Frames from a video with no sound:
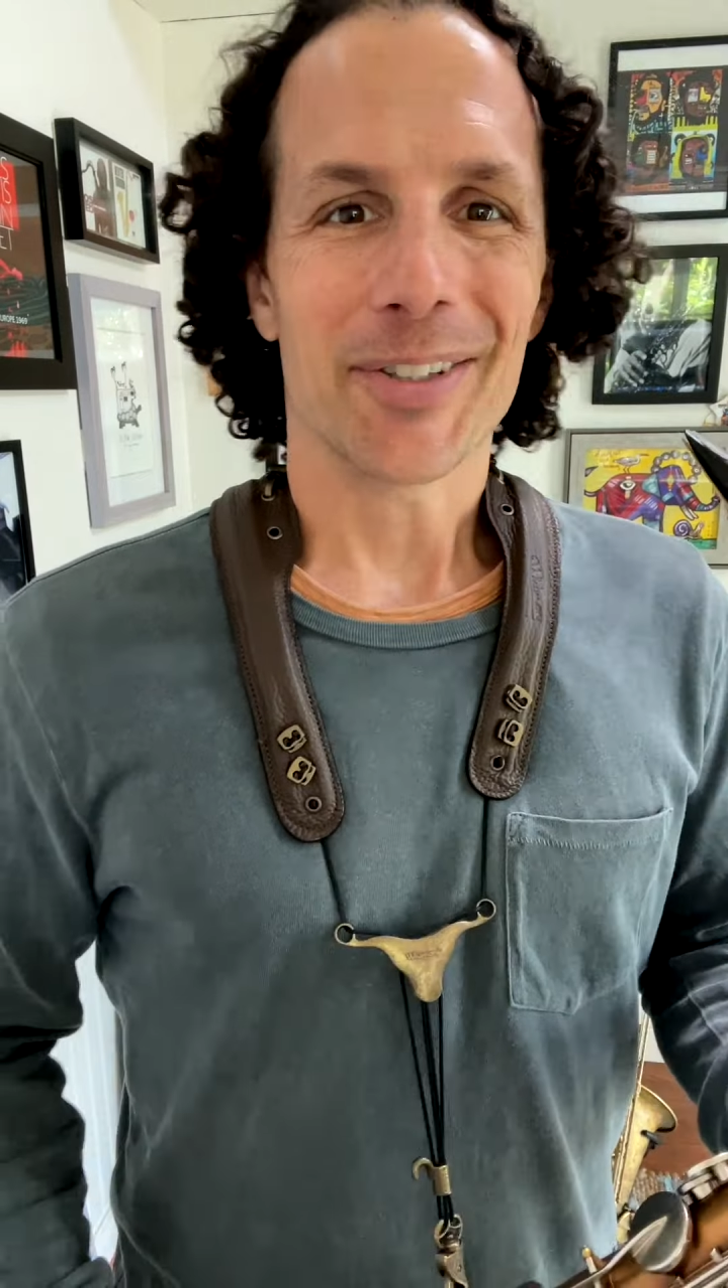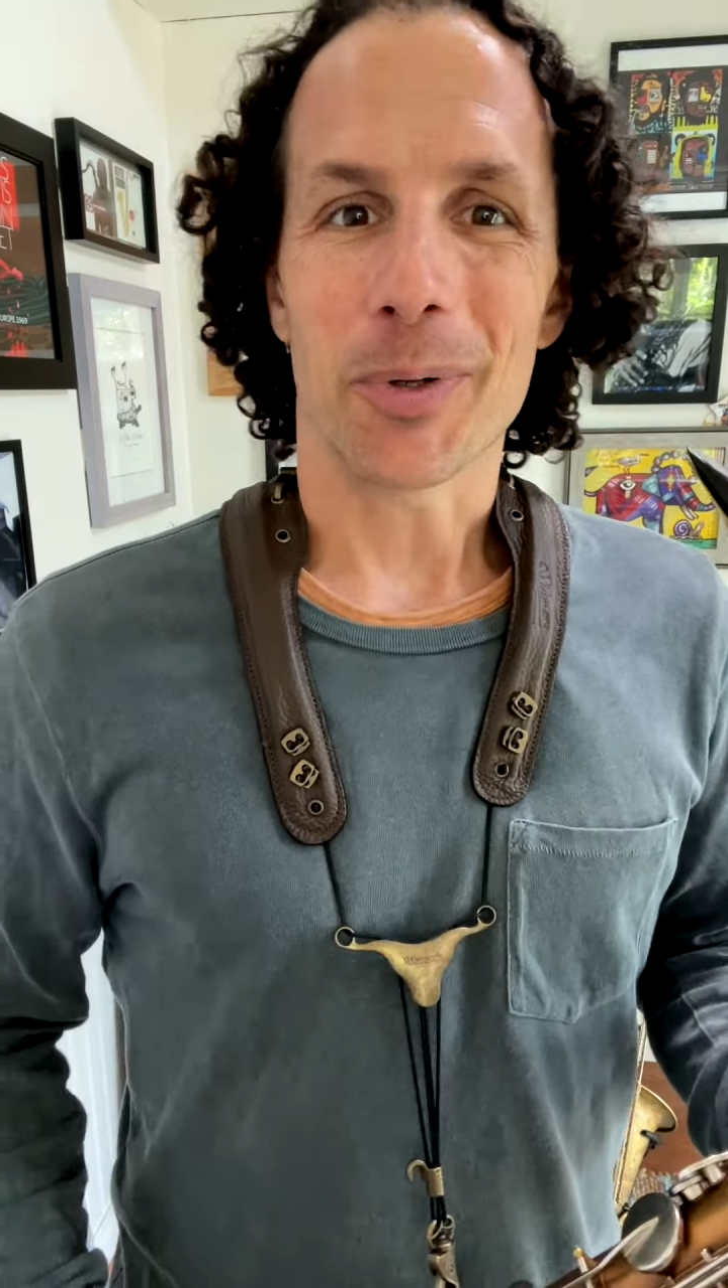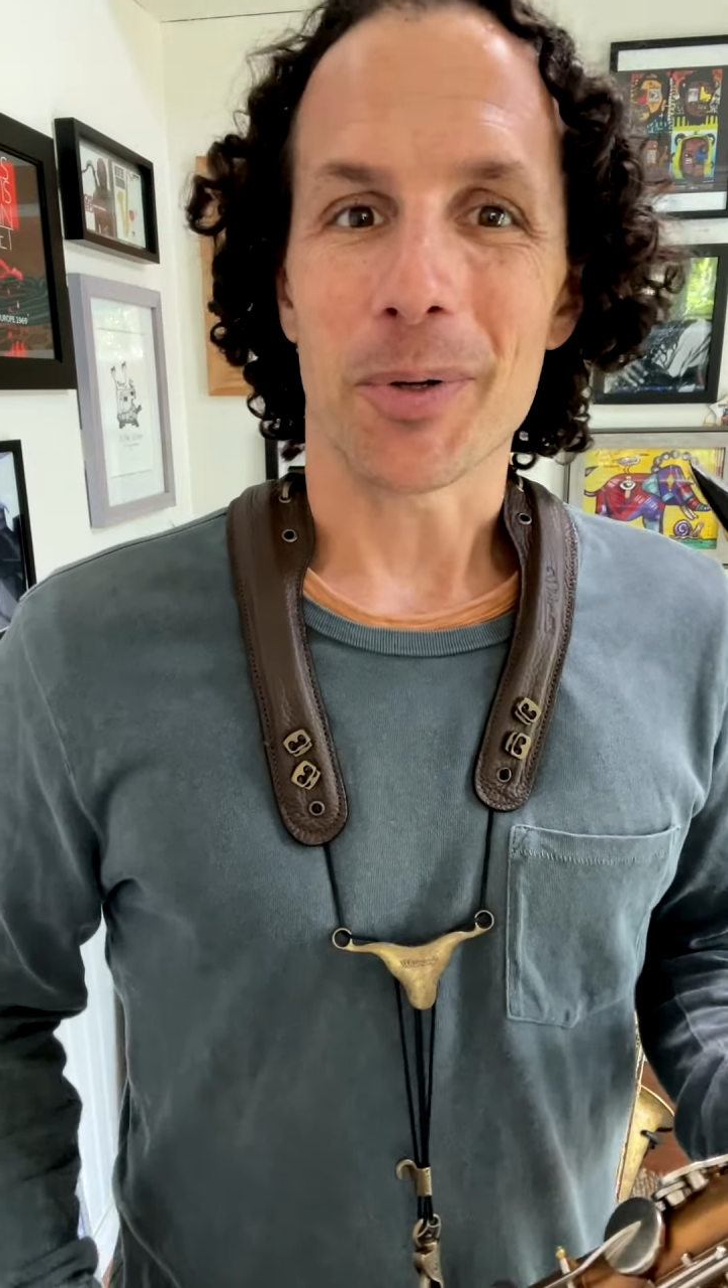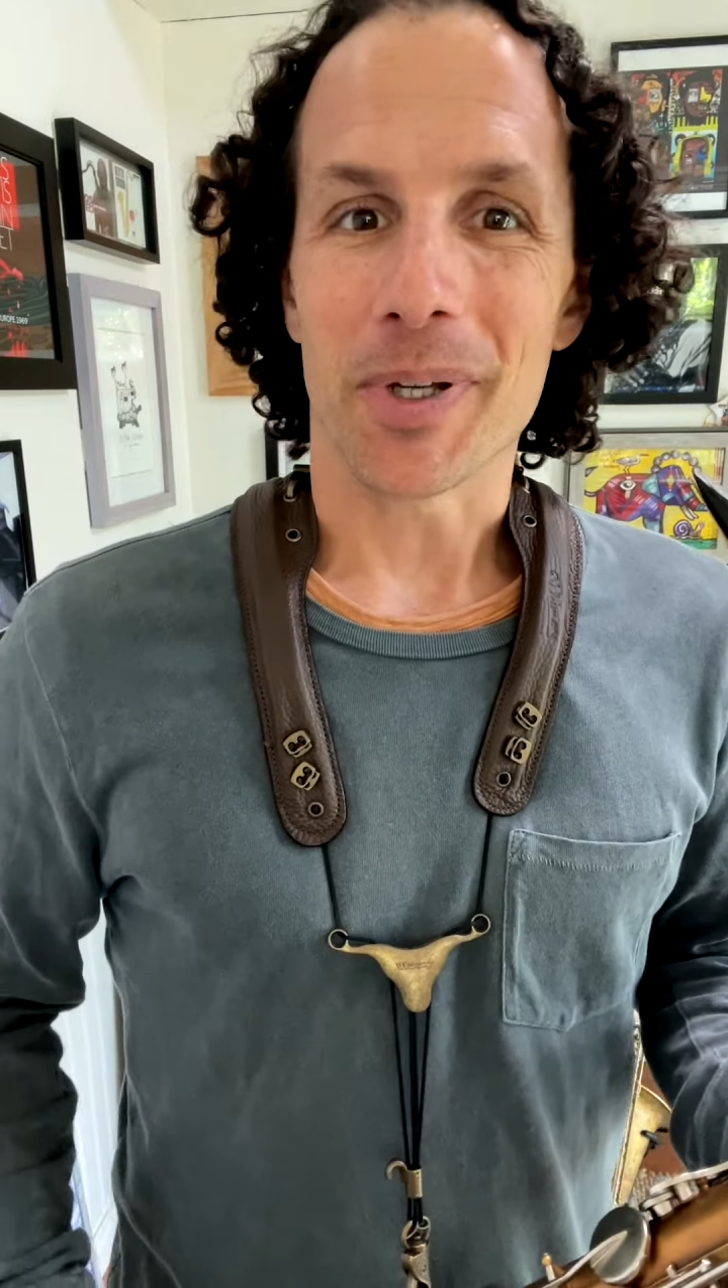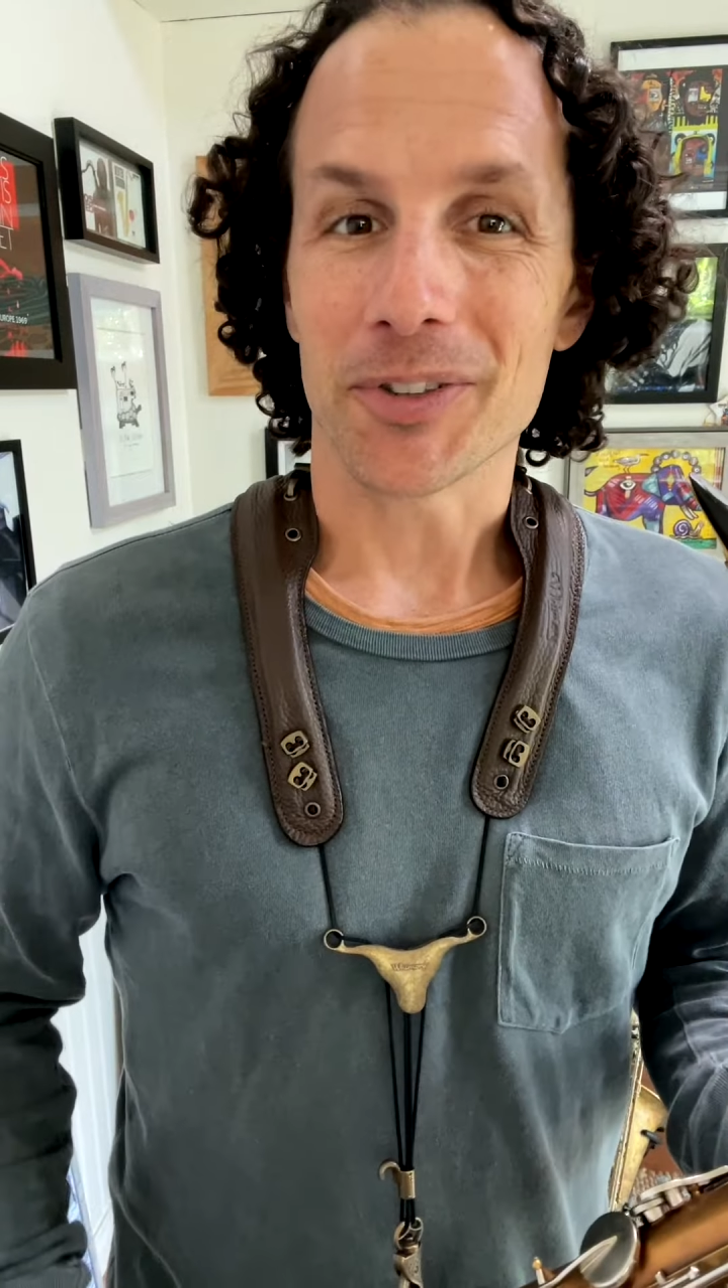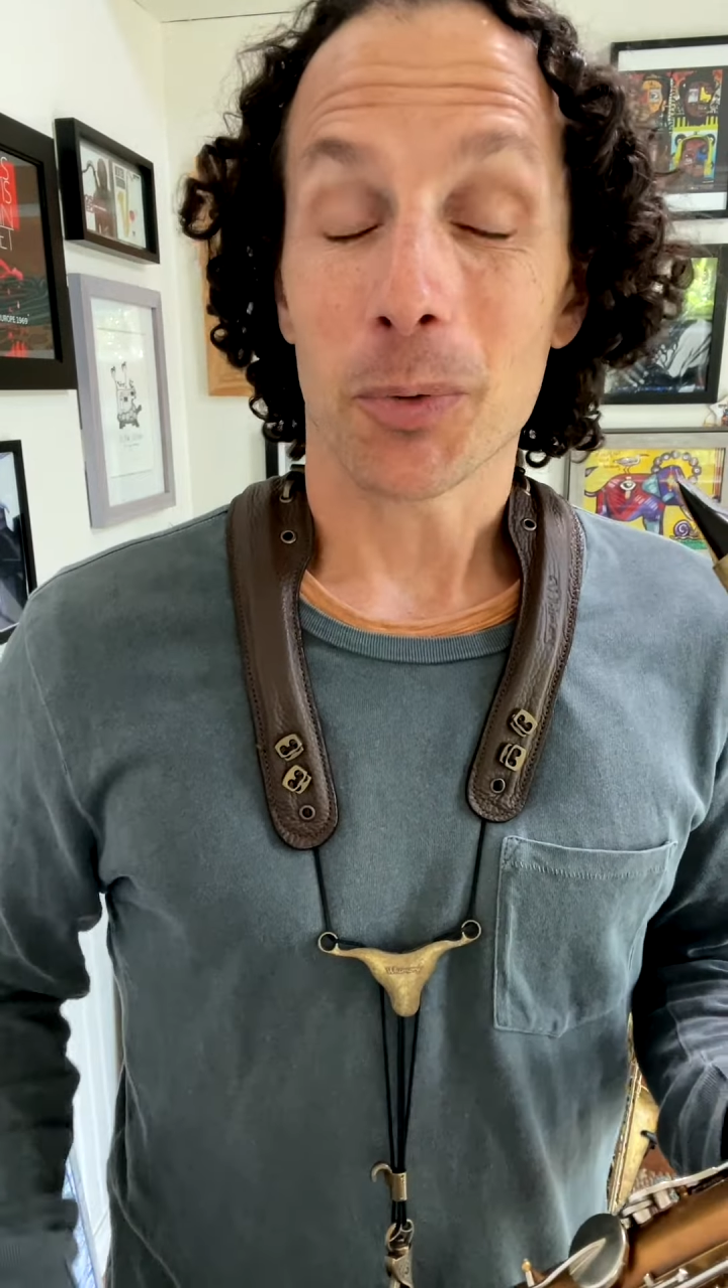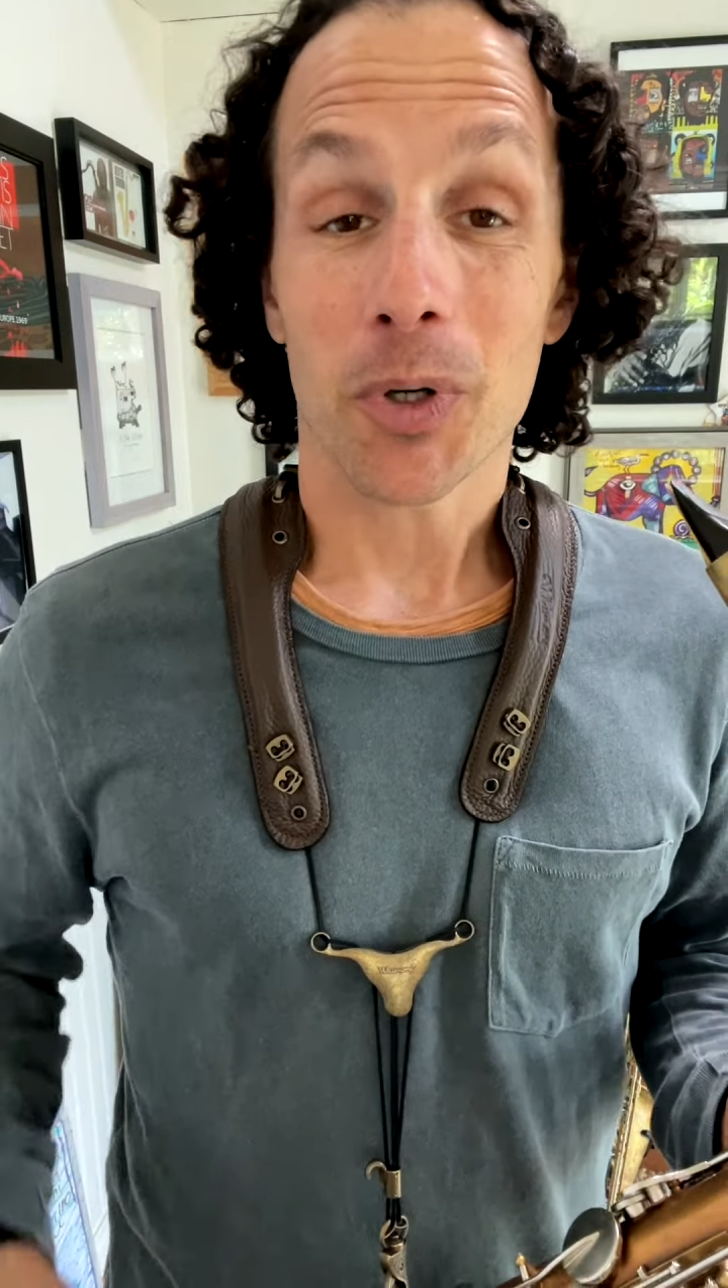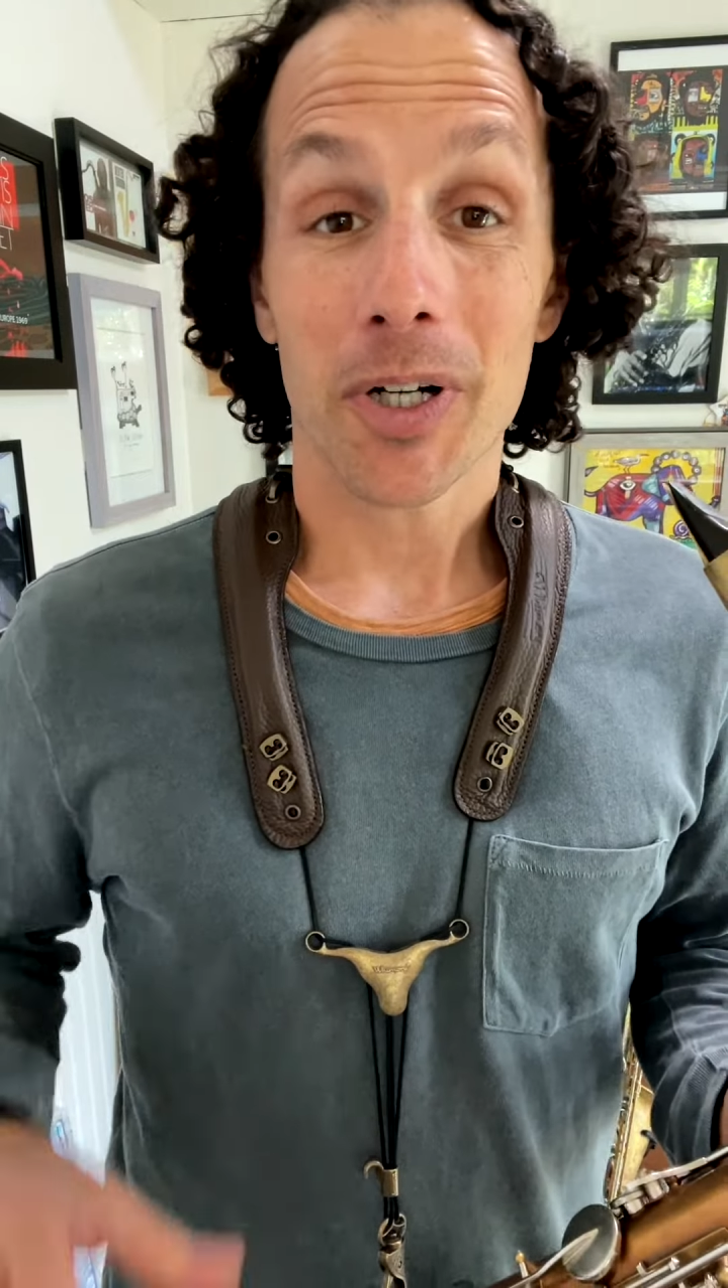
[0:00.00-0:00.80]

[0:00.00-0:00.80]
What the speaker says: So anyway, so we're